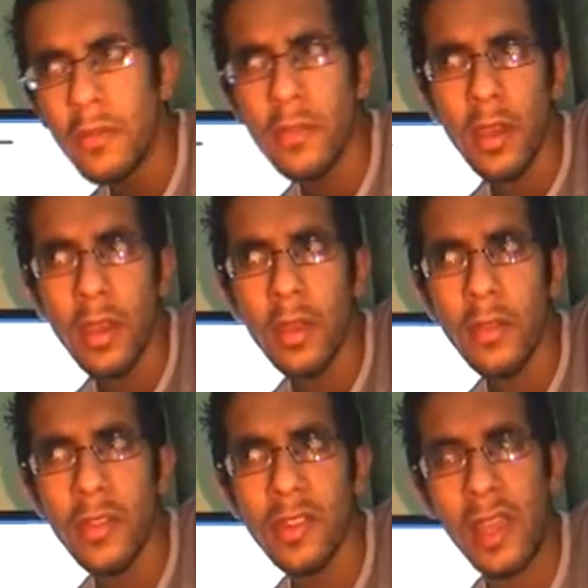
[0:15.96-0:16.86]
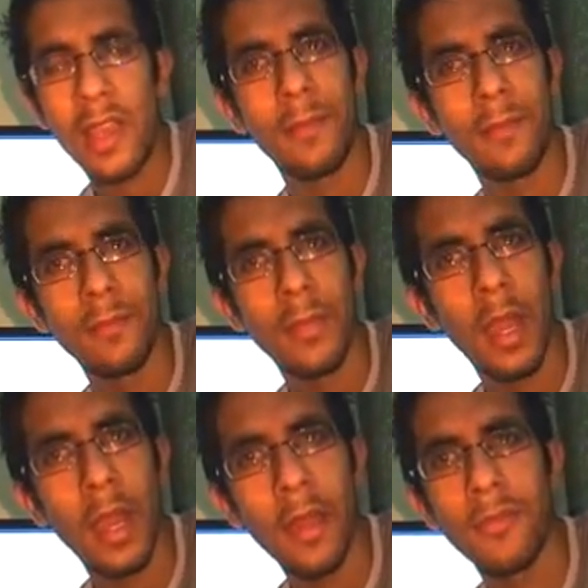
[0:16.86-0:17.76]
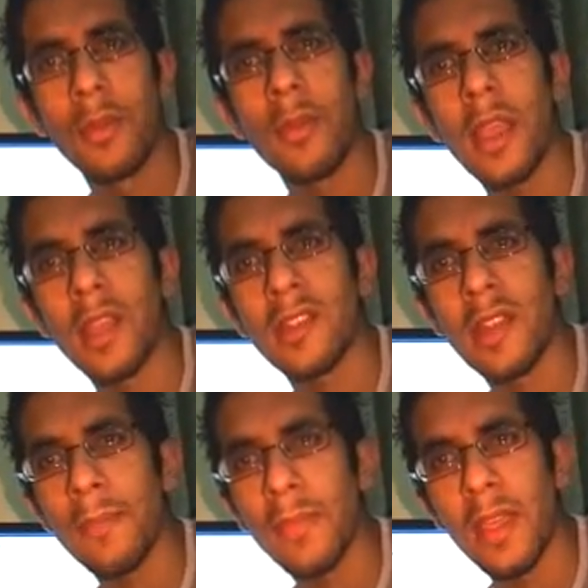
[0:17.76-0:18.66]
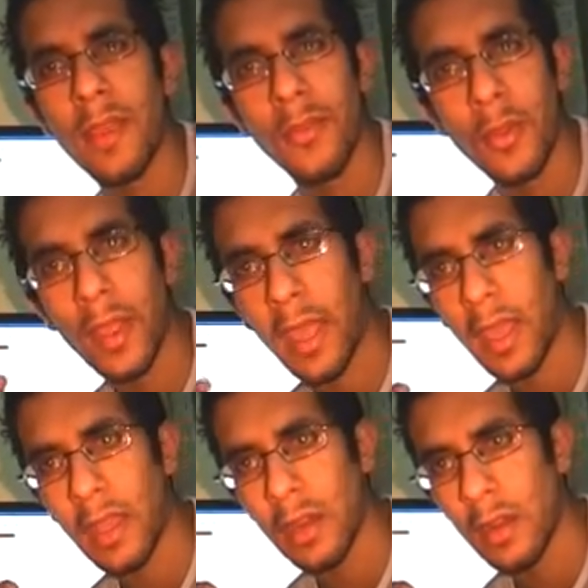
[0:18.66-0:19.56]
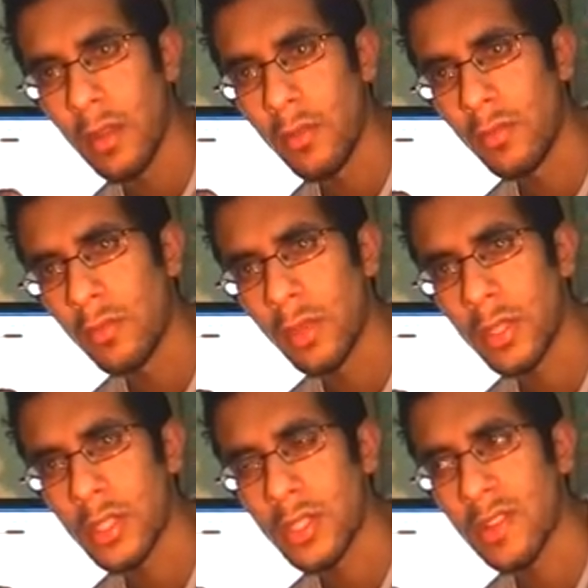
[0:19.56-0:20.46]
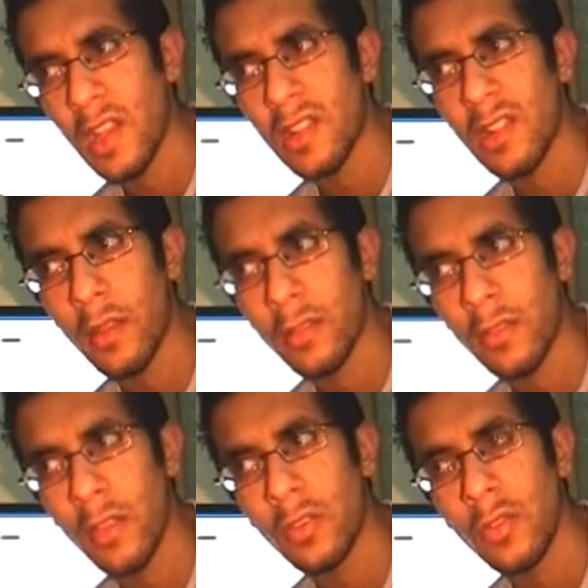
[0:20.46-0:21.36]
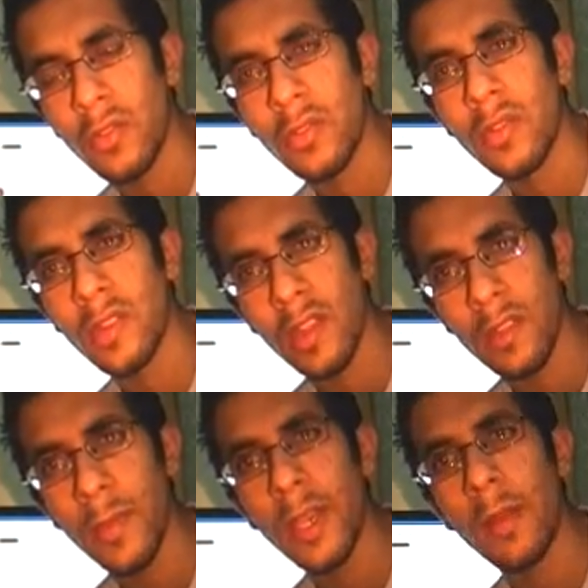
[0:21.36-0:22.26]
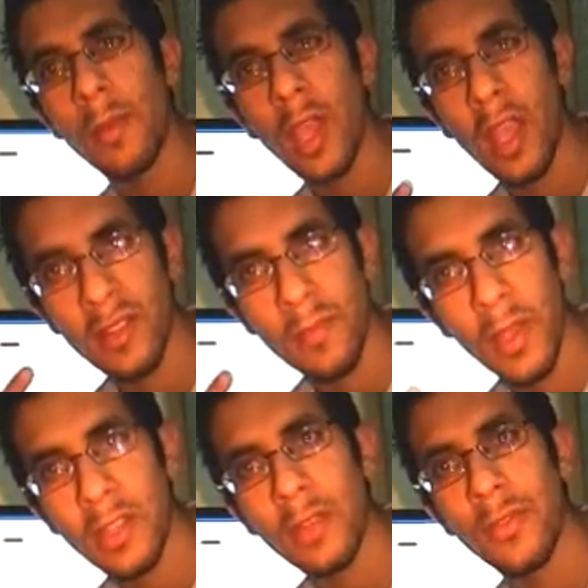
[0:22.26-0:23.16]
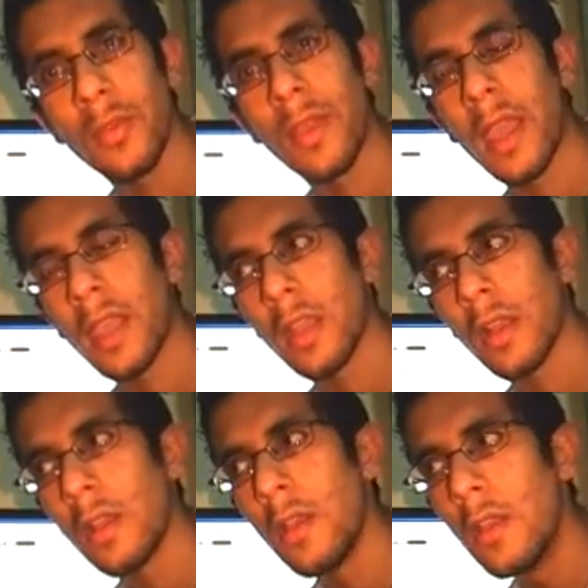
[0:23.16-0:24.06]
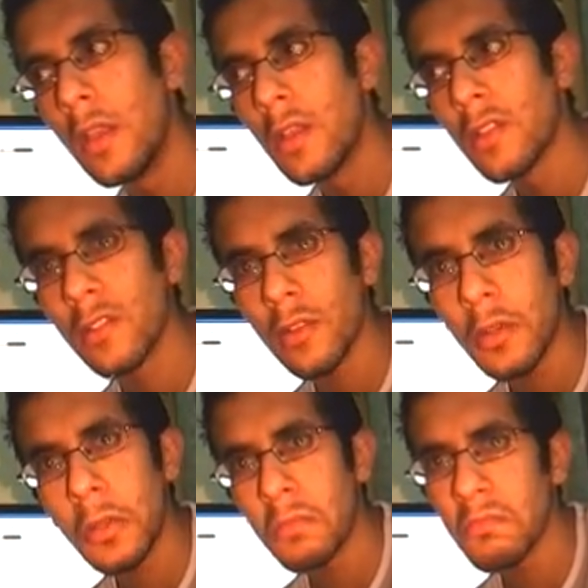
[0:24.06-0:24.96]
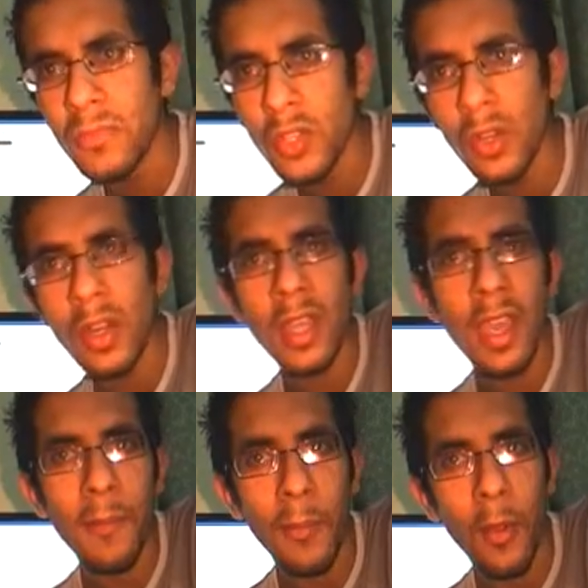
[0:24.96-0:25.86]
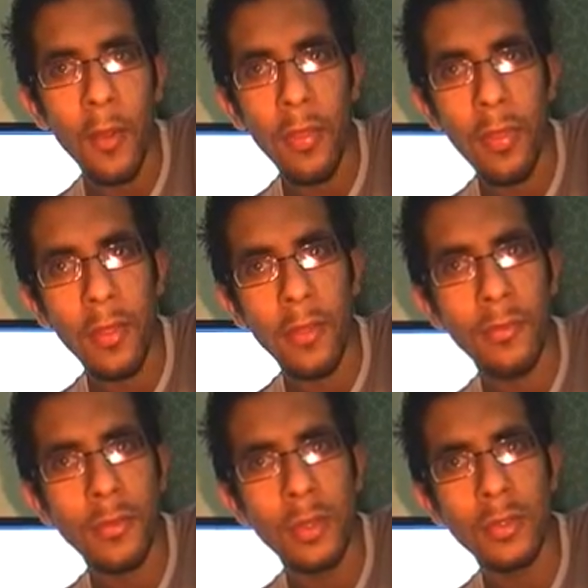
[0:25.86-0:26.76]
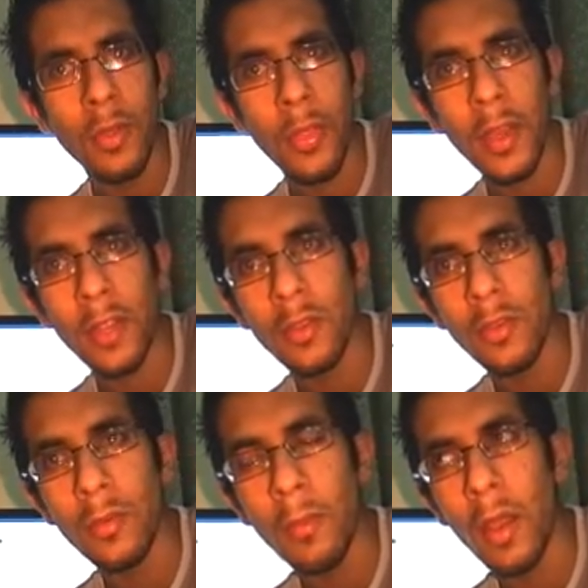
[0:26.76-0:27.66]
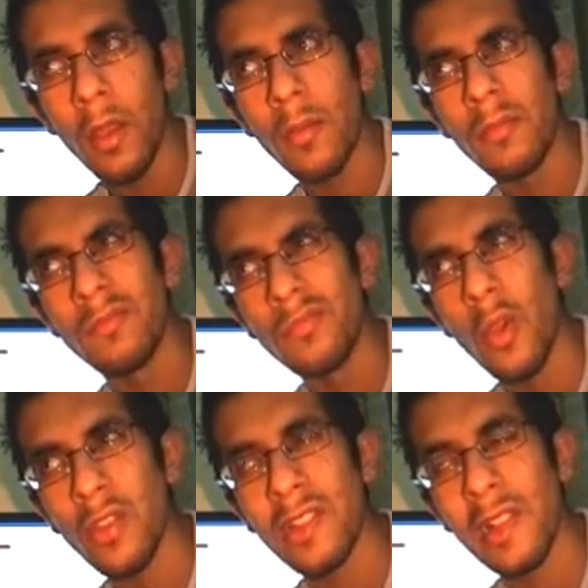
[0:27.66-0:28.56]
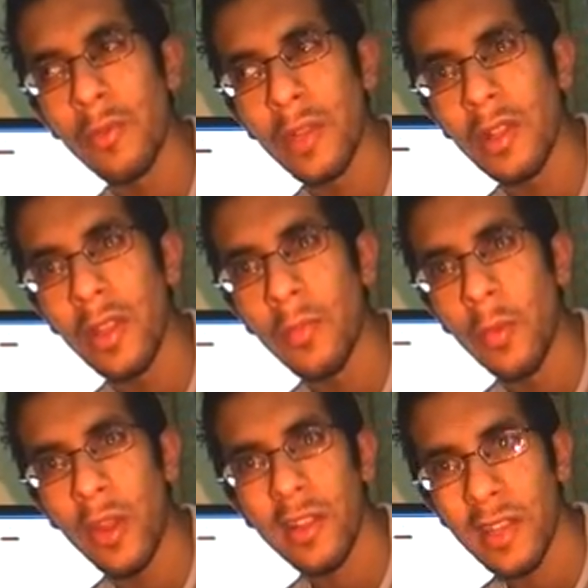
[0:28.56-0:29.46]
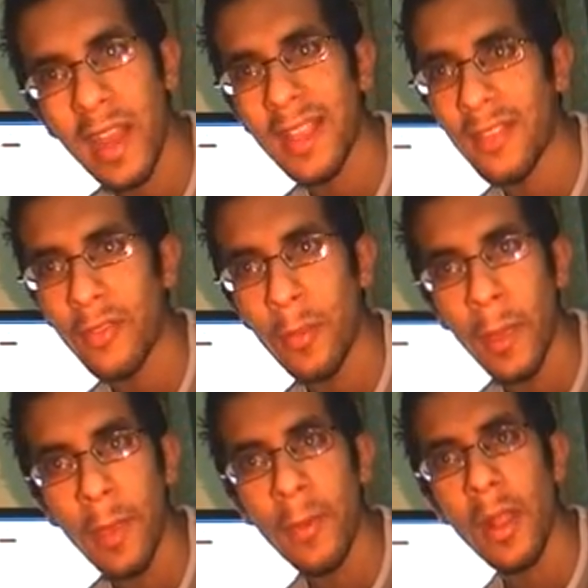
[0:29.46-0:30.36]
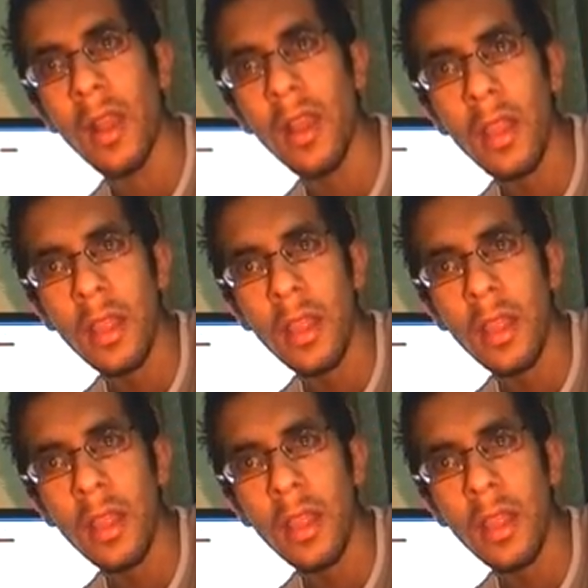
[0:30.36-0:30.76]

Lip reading: they're the same in every way except the viewing angle, which says that the 226BW has a better viewing angle. So you're looking at both. The 2232 mostly would look more attractive to people.